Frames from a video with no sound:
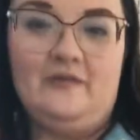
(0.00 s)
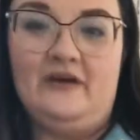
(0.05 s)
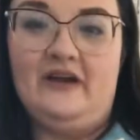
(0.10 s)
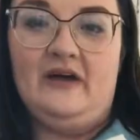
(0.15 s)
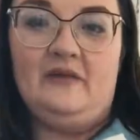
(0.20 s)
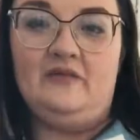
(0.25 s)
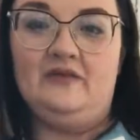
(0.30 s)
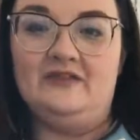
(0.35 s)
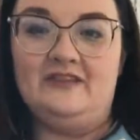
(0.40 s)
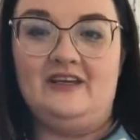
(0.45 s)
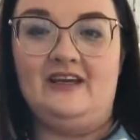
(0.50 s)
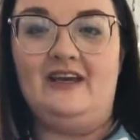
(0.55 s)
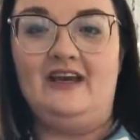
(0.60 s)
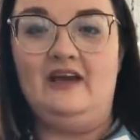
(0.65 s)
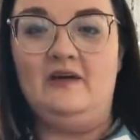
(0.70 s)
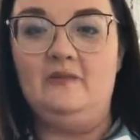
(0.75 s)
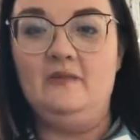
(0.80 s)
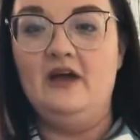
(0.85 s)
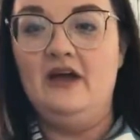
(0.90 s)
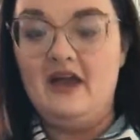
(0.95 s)
be able to
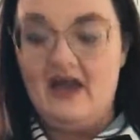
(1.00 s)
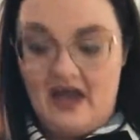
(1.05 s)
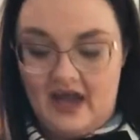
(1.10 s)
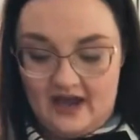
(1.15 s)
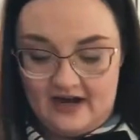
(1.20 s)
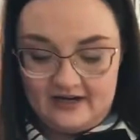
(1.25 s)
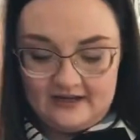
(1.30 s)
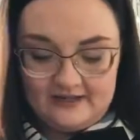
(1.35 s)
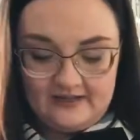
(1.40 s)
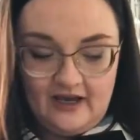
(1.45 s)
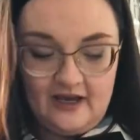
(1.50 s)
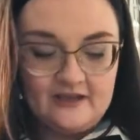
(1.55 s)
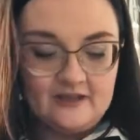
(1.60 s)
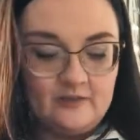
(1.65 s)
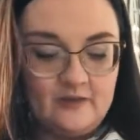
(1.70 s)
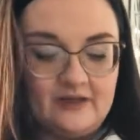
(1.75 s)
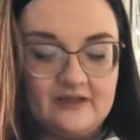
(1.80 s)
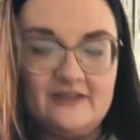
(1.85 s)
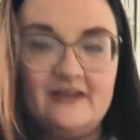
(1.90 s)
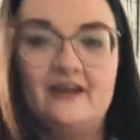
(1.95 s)
keep. And it sucks
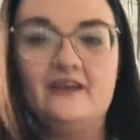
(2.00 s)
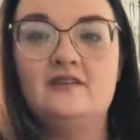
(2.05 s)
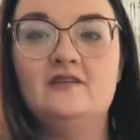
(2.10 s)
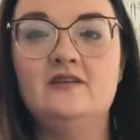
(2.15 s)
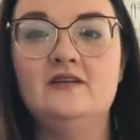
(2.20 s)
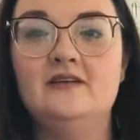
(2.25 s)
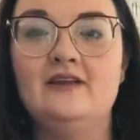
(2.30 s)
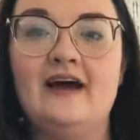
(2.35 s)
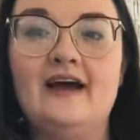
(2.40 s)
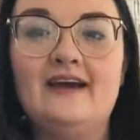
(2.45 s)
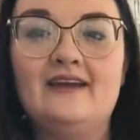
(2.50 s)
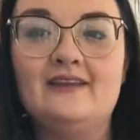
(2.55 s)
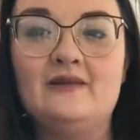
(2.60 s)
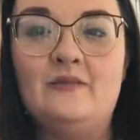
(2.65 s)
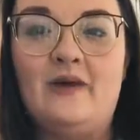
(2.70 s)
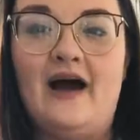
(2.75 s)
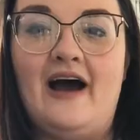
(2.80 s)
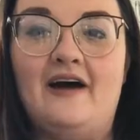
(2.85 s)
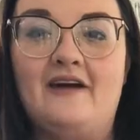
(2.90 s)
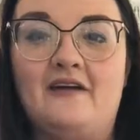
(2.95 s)
because I actually like the
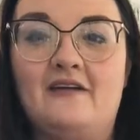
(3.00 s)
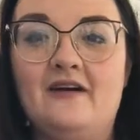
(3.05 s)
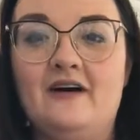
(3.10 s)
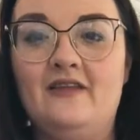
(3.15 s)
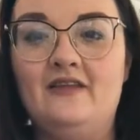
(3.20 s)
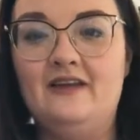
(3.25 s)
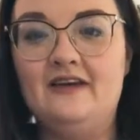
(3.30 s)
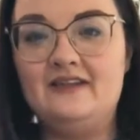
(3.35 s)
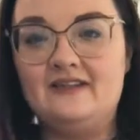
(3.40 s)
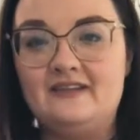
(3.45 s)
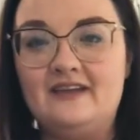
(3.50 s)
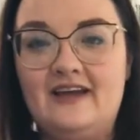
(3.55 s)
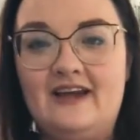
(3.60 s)
pattern on this.